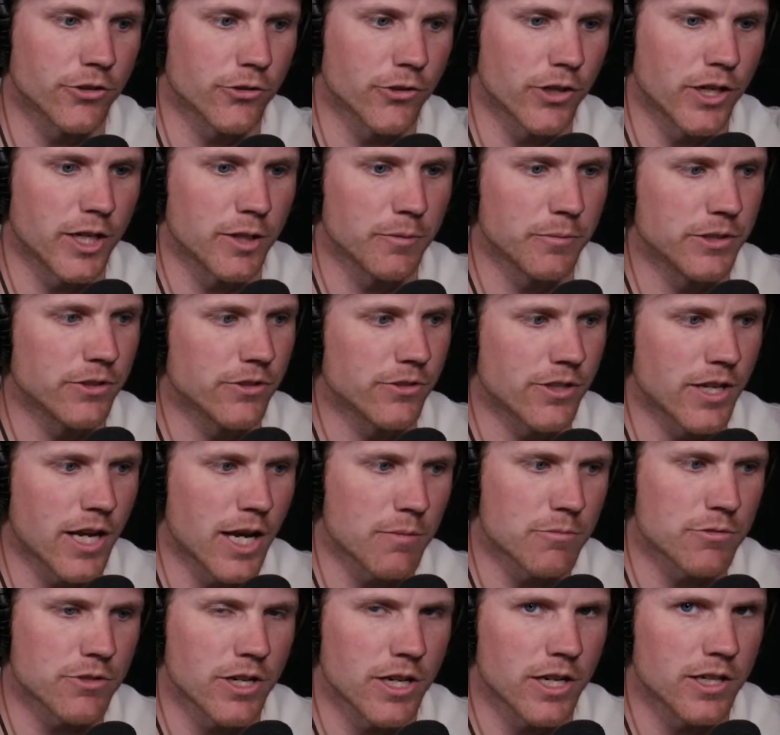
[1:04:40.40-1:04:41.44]
Instagram and
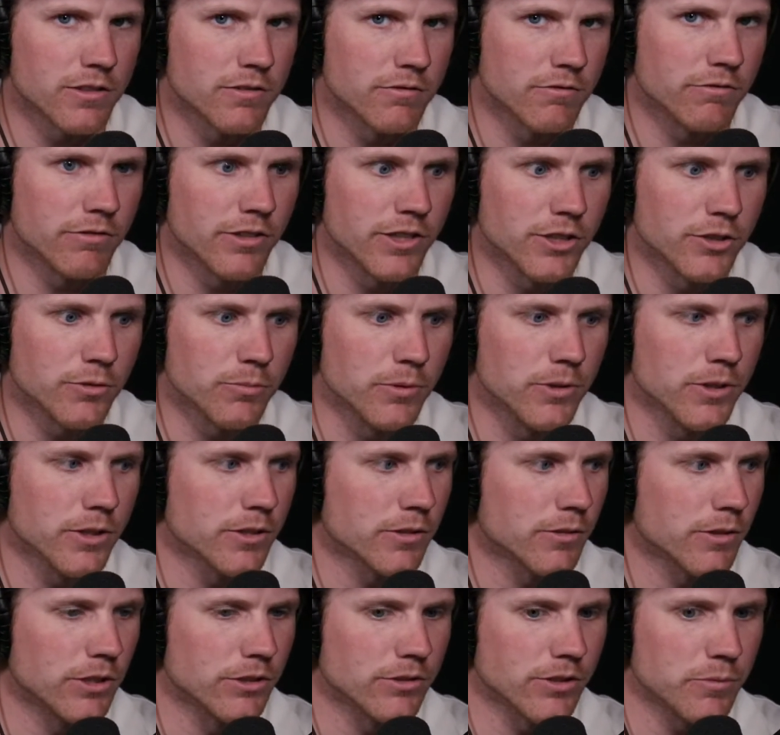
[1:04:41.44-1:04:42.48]
Snapchat and Facebook?
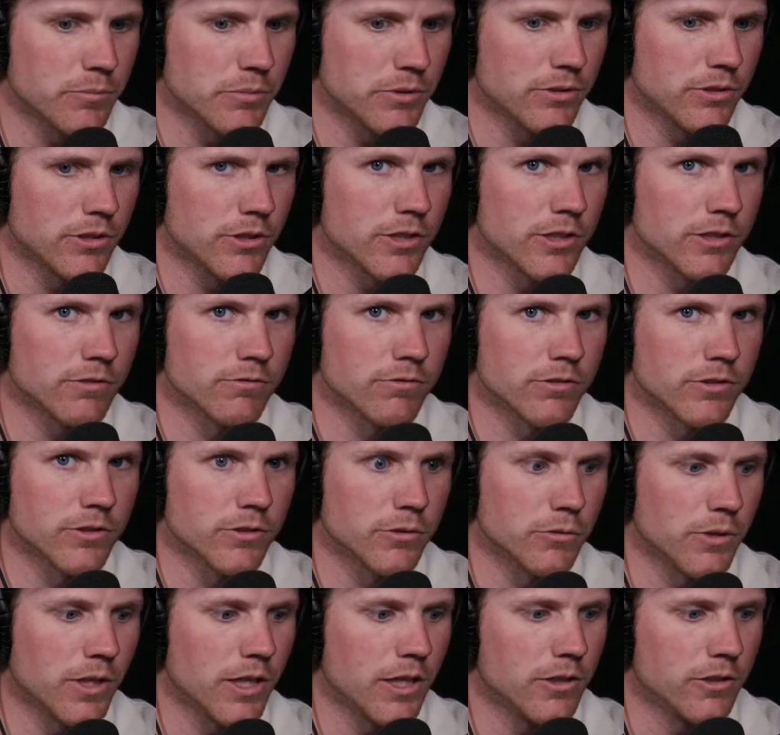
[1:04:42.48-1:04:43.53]
Because I've been looking for
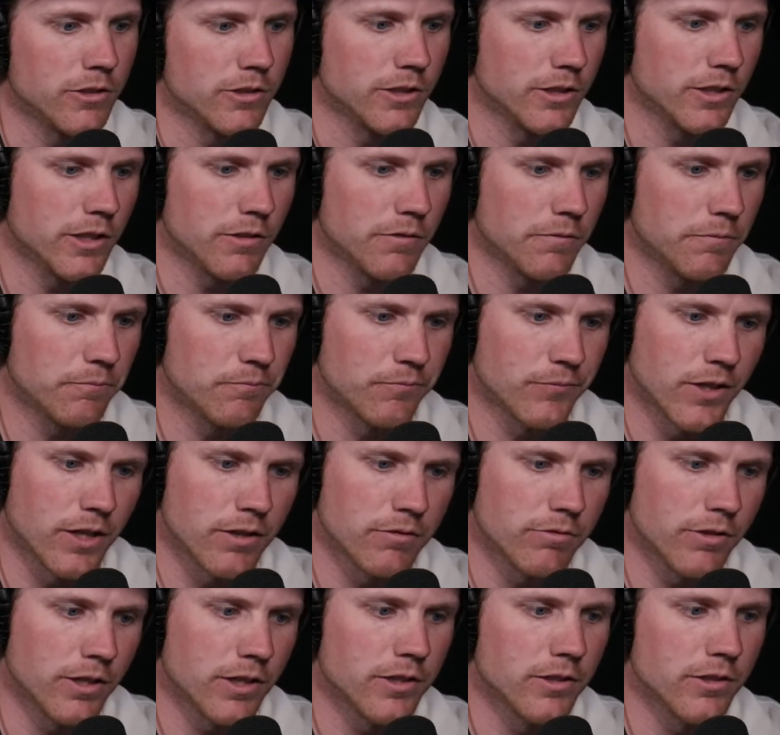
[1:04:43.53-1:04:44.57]
a while, and I
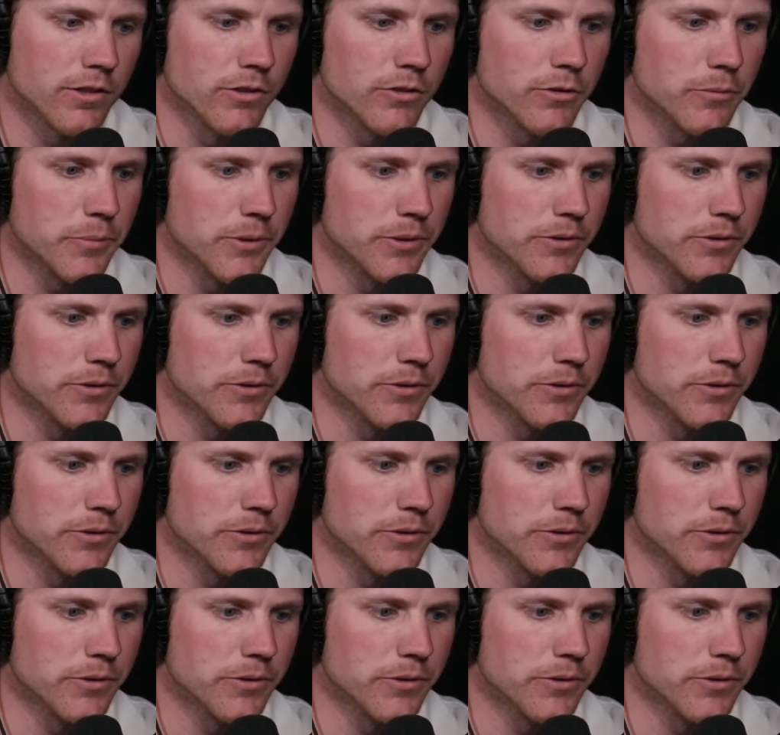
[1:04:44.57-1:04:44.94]
find a little bit.